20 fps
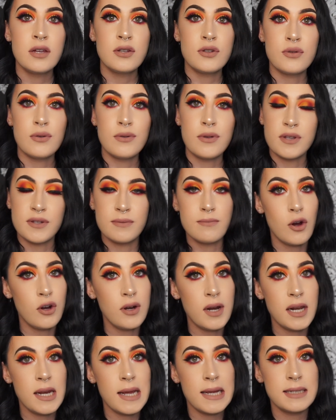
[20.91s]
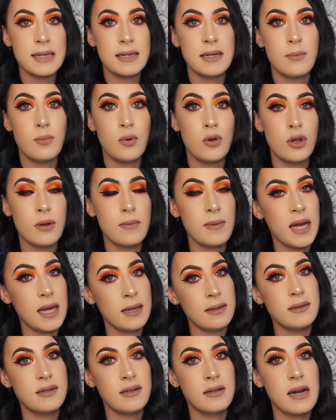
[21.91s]
So this morning I did a poll on my
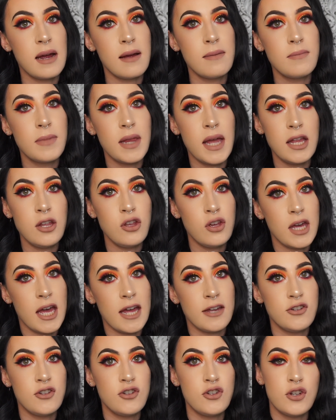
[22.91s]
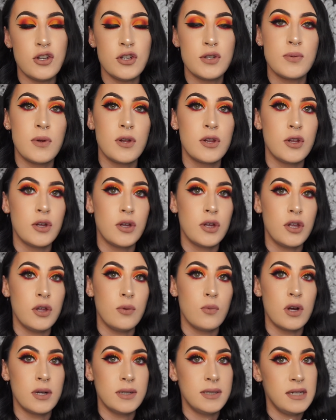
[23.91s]
Instagram letting you guys choose what look
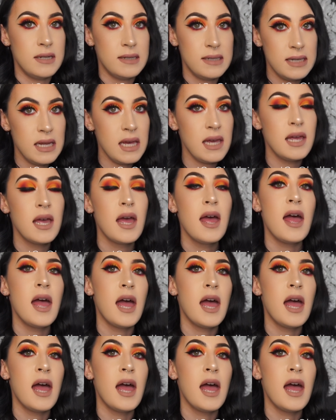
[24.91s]
you wanted to see,